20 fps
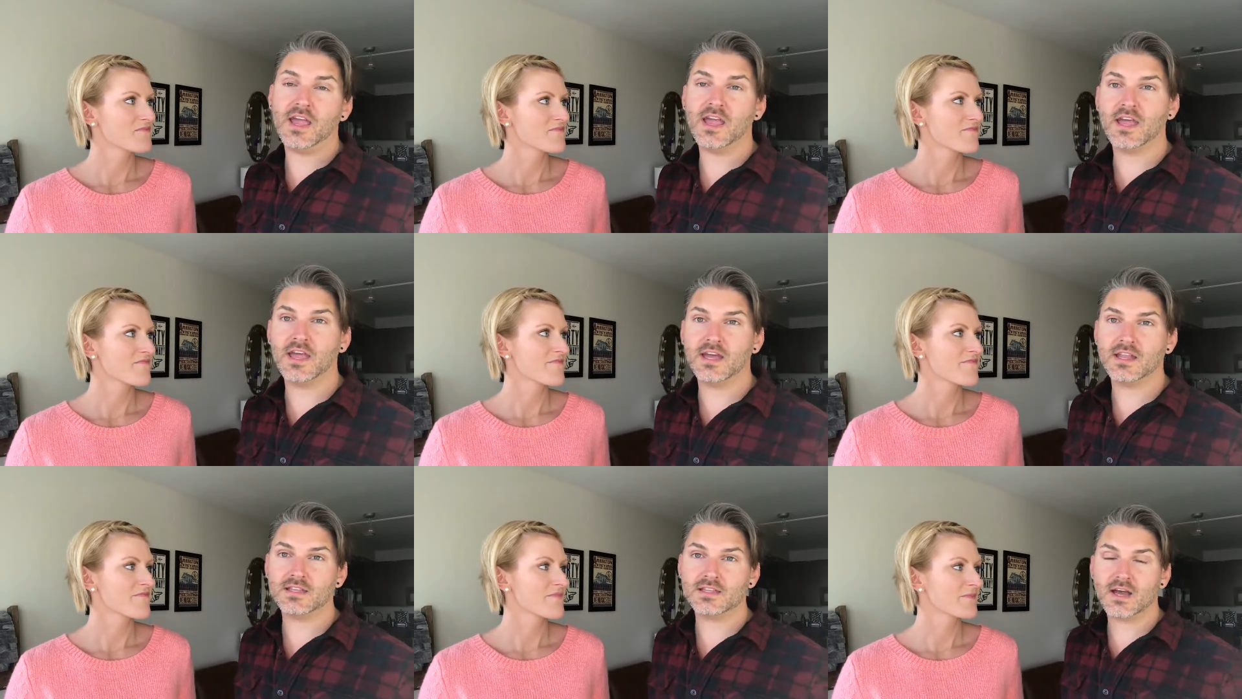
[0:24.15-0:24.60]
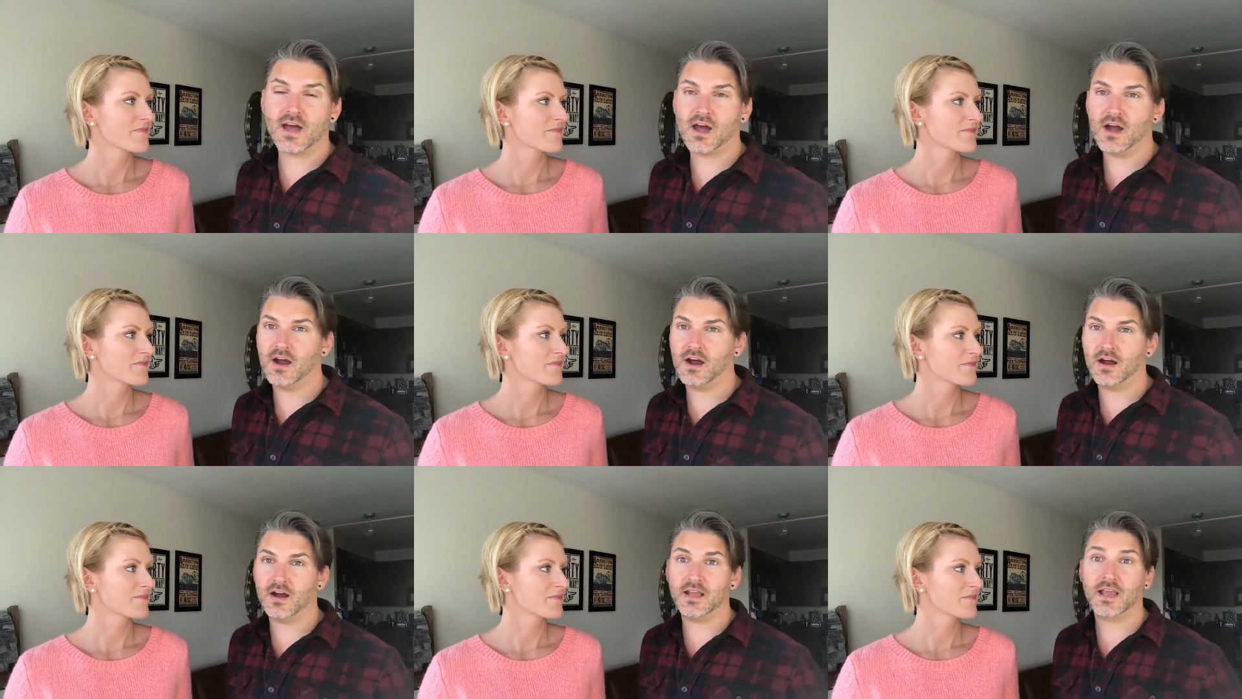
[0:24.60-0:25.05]
Speaker 1: and
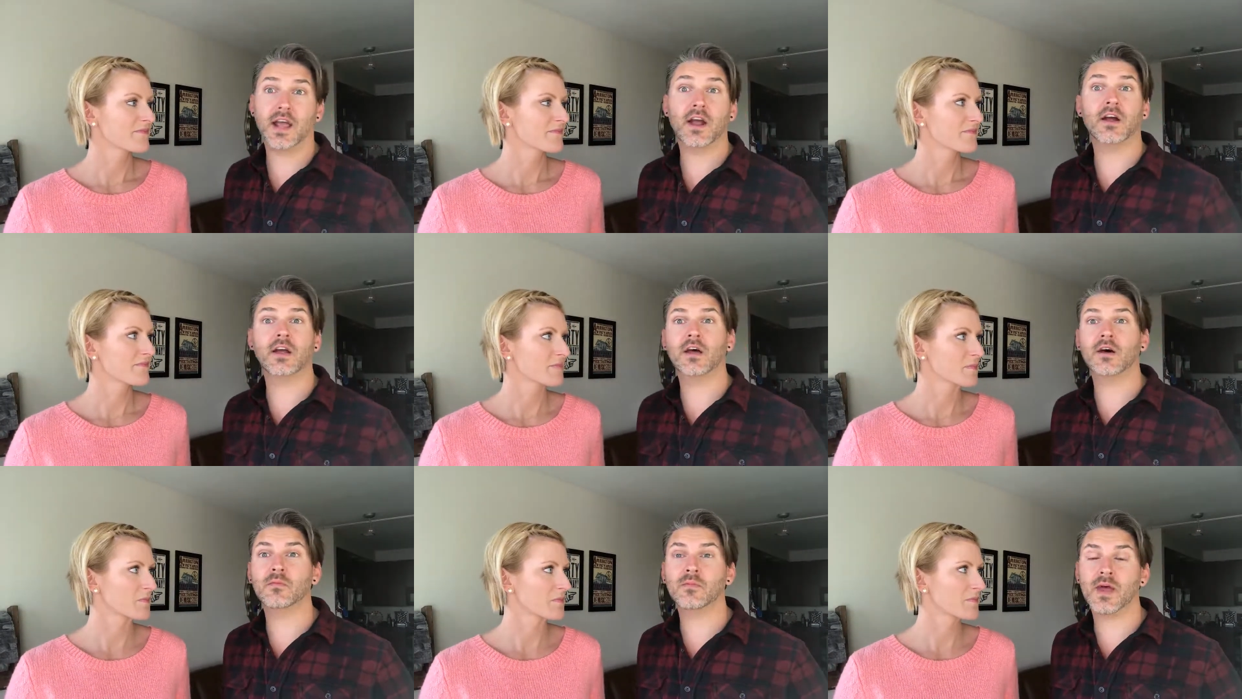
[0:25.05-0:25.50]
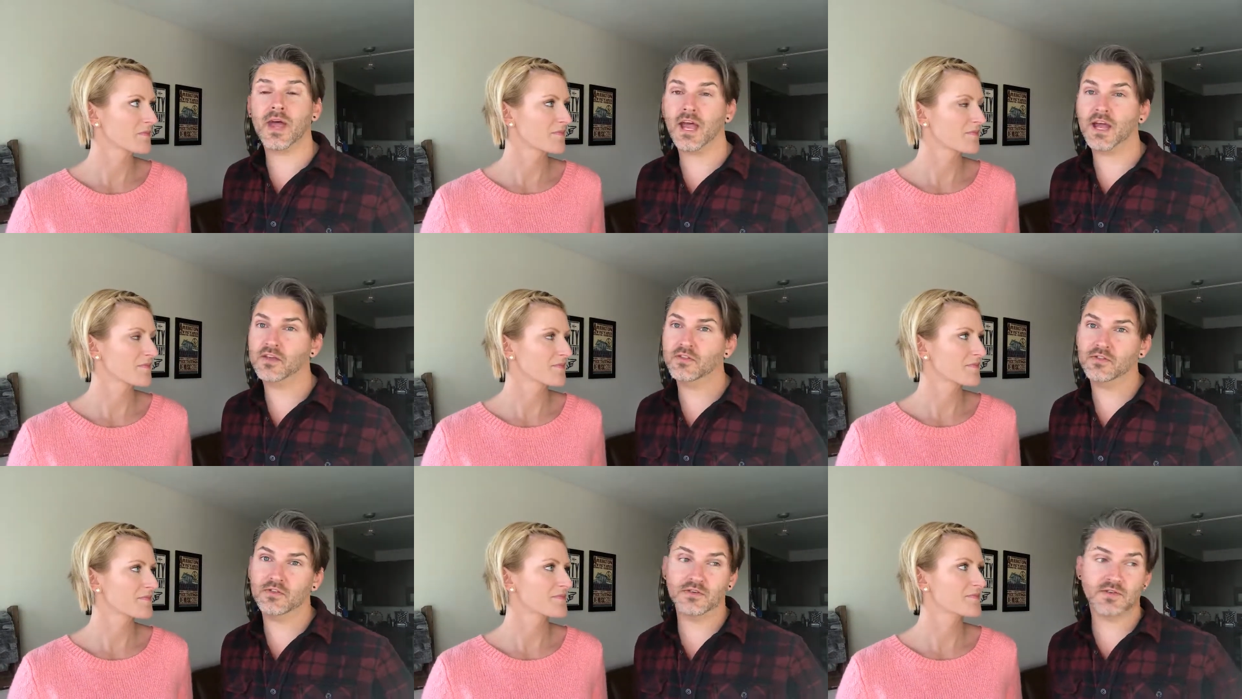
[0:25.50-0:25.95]
our carry on
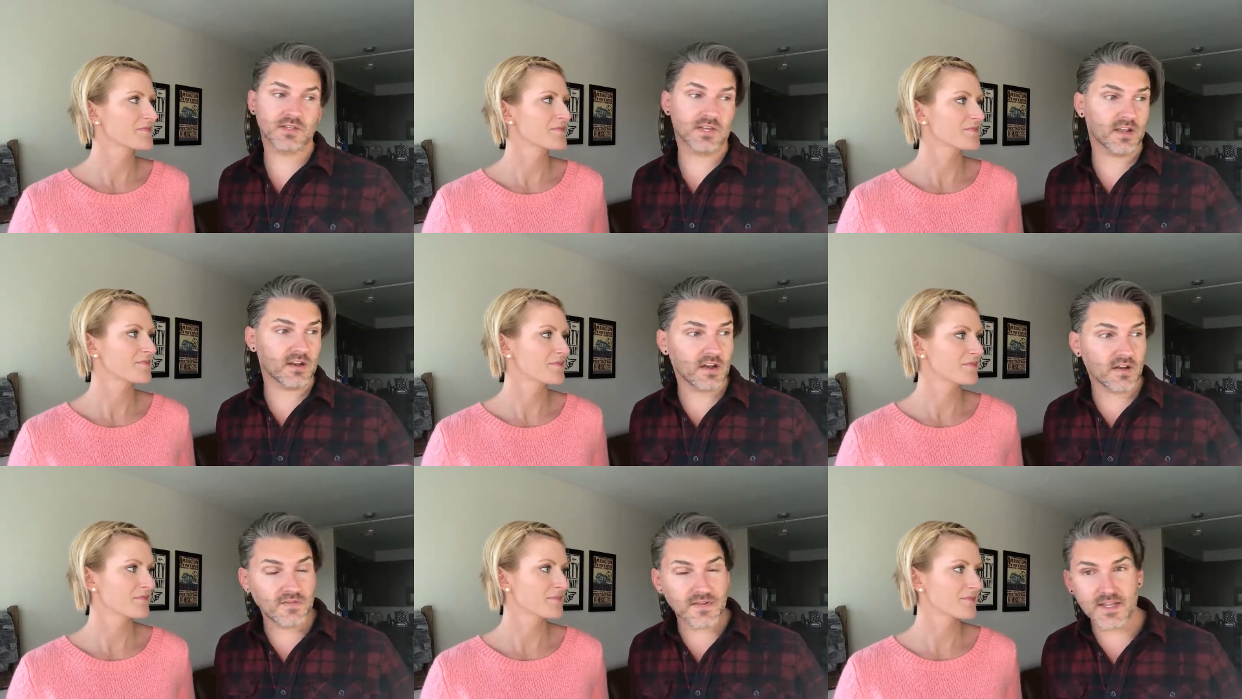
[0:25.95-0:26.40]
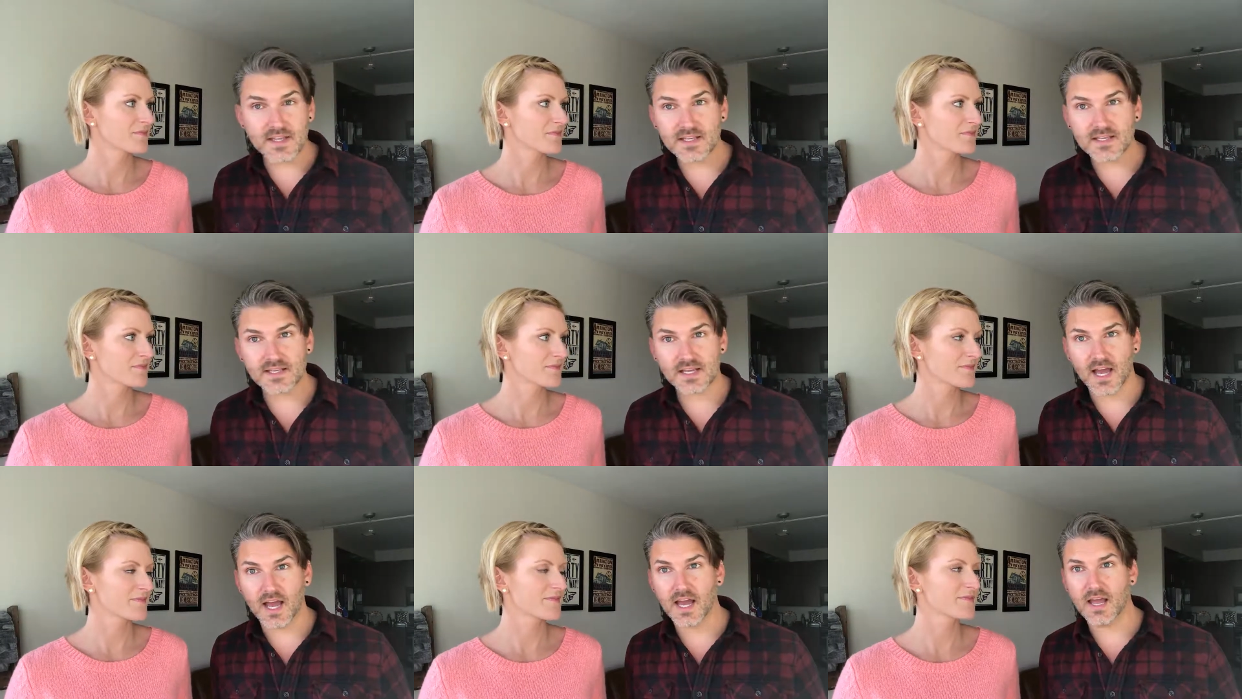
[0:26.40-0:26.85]
bag. They'll stand off to
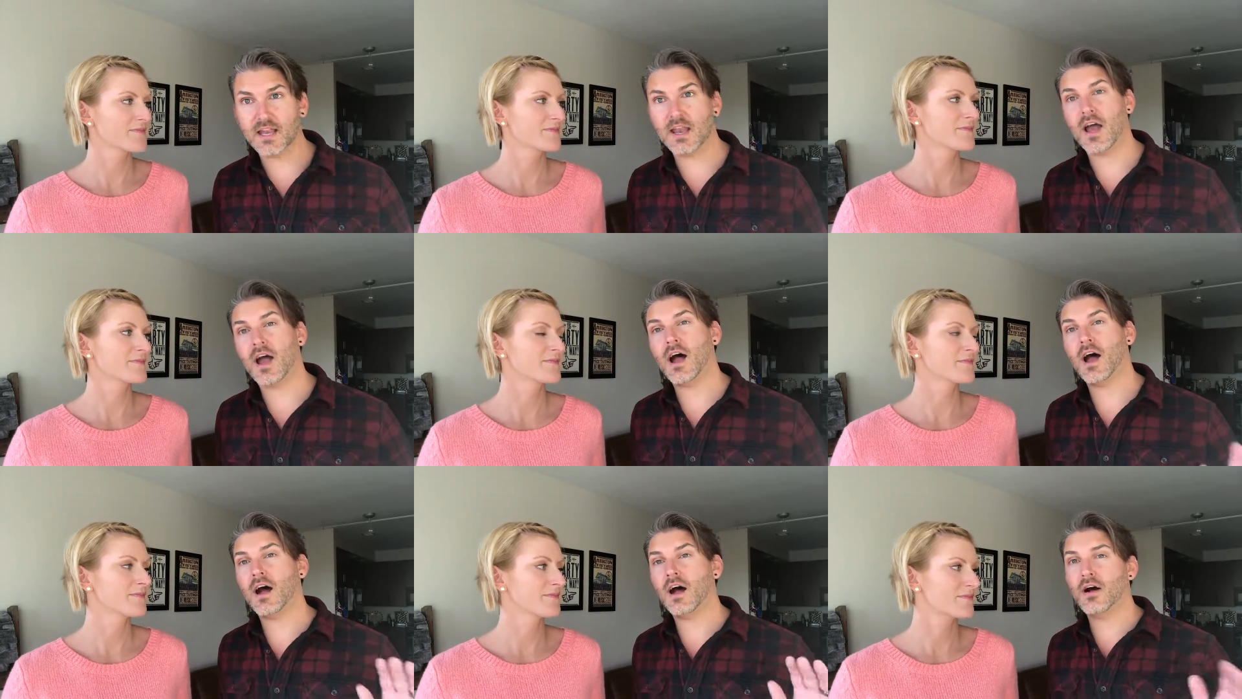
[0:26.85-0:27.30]
the side.